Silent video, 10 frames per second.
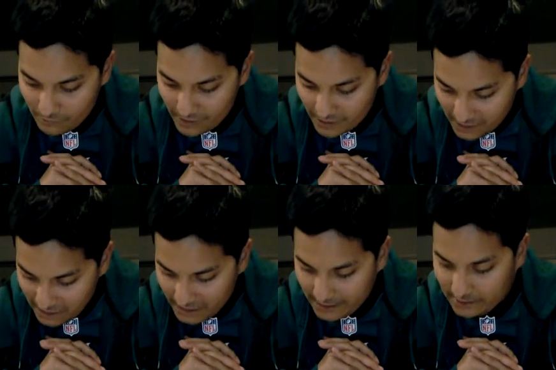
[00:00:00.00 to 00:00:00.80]
We
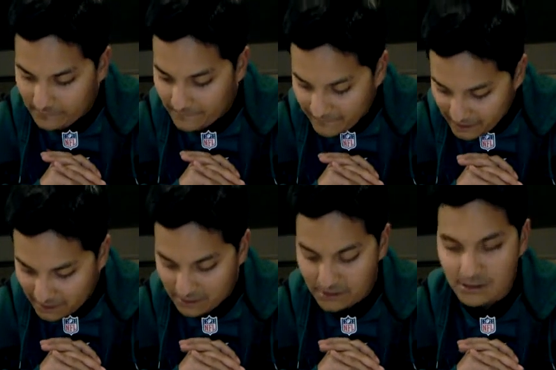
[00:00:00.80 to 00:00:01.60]
need to
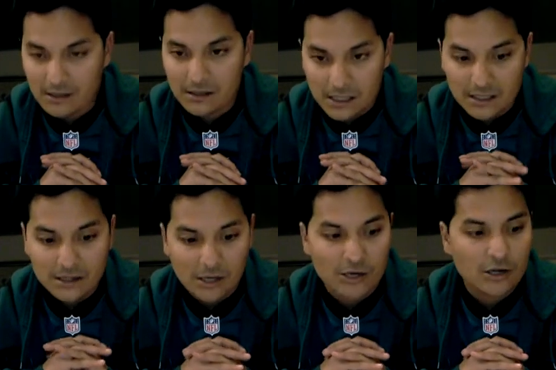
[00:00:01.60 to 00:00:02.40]
fix
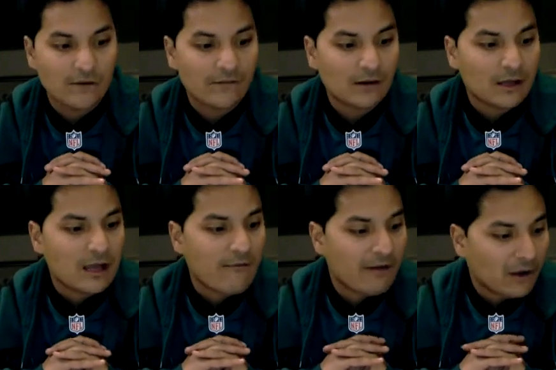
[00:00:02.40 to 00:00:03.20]
these turnovers.
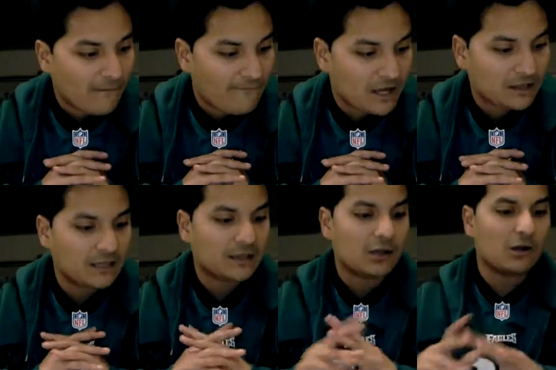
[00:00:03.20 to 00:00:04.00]
We don't fix
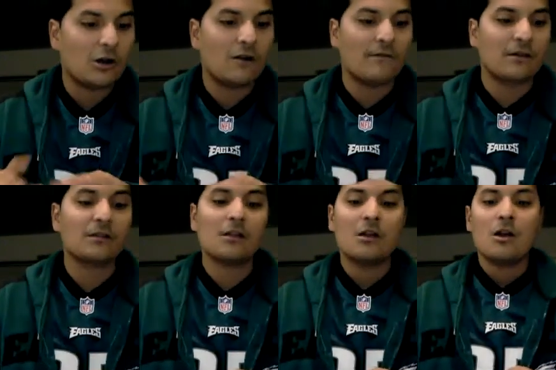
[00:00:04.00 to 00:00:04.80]
these
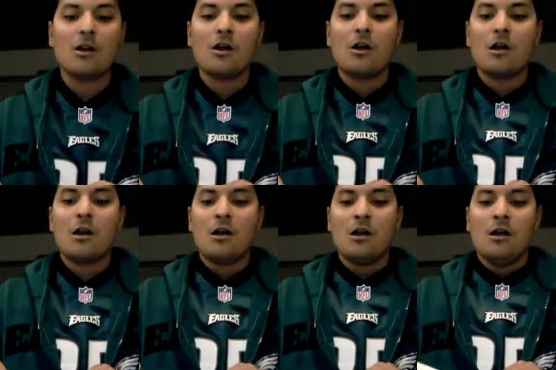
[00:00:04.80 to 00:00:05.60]
turnovers,
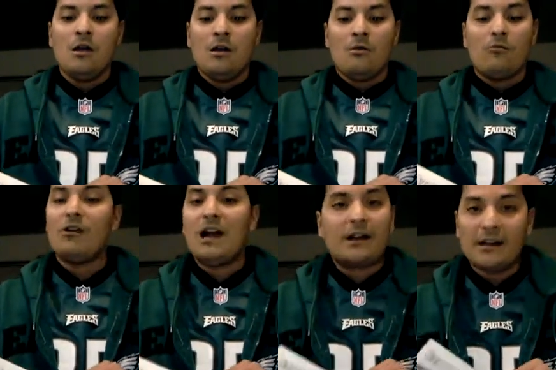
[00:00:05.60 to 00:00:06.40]

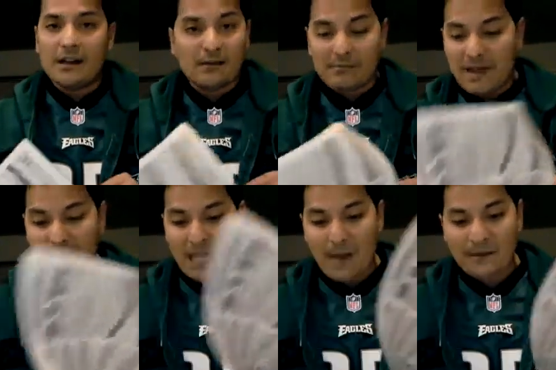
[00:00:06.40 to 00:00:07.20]
we're not going to
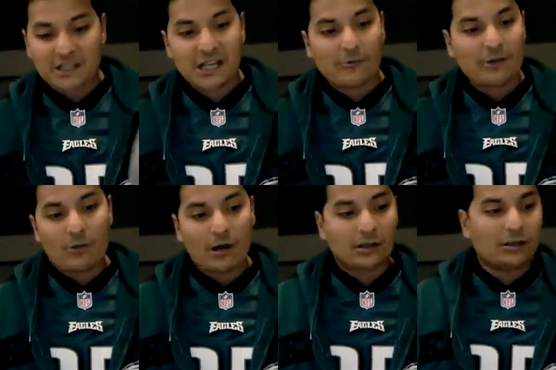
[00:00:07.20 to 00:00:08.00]
make damage like we
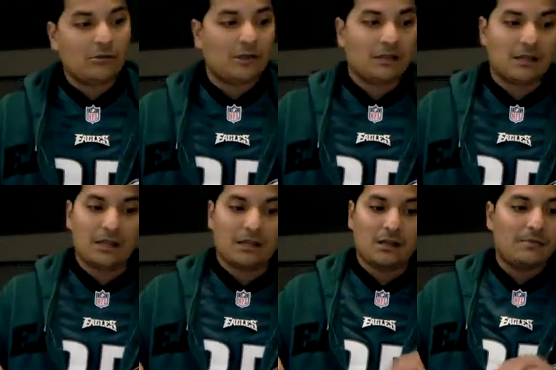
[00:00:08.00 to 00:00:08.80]
want to this
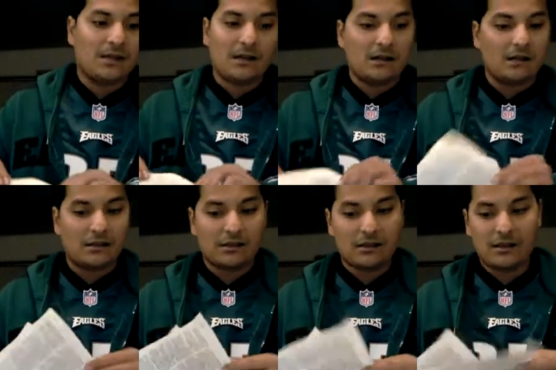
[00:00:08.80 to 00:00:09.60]
season,
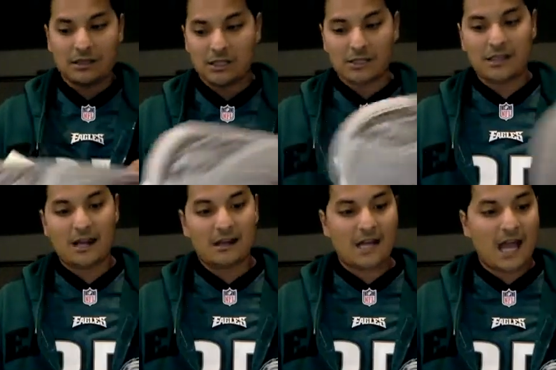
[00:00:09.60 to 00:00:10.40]
because it's just
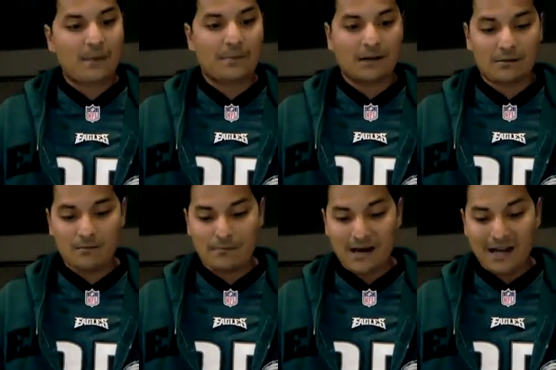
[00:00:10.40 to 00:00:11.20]
not going to happen.
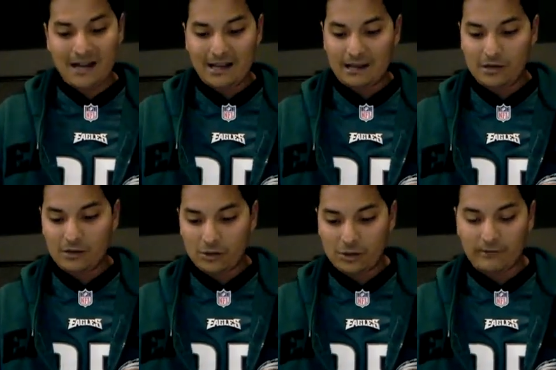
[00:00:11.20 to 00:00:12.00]
By
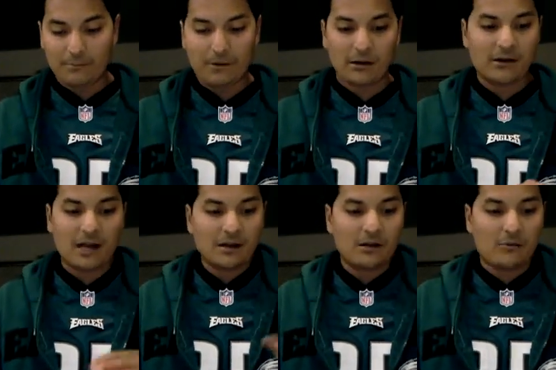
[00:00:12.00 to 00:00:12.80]
you turning over the ball, you're
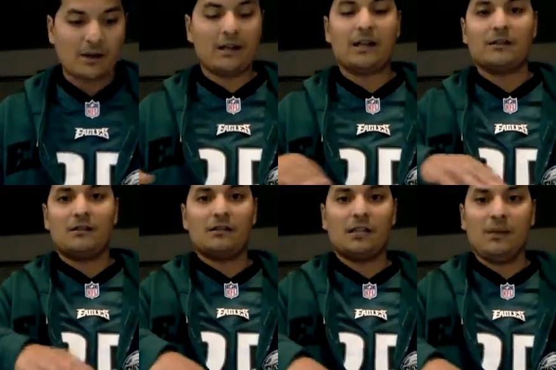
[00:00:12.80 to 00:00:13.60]
not going to win
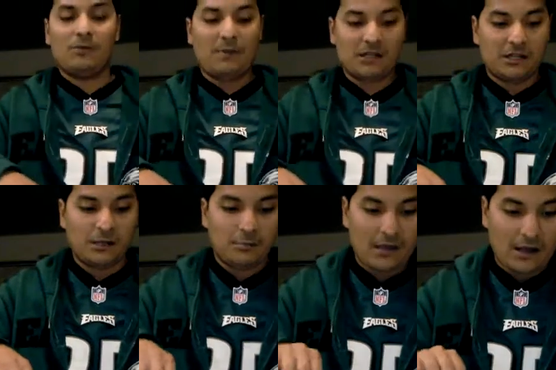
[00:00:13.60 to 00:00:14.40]
against good teams, especially
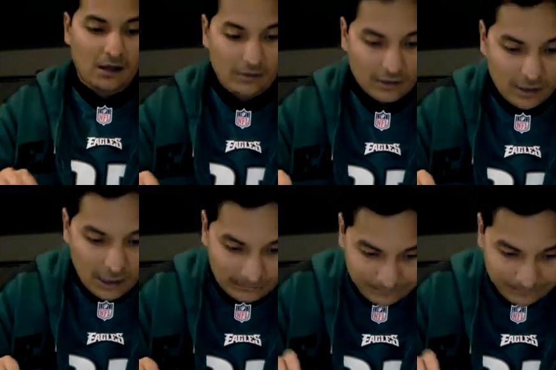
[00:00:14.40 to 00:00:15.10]
in the playoffs.